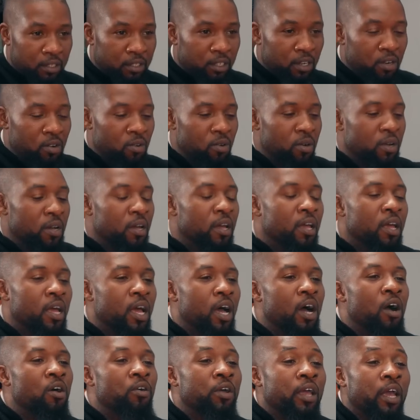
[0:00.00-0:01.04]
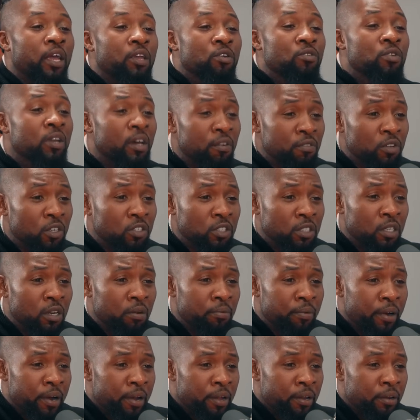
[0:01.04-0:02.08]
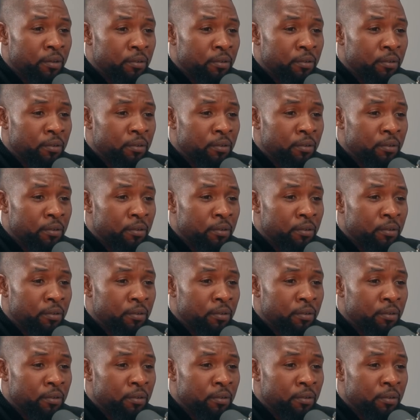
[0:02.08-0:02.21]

So, okay, you love your son, right?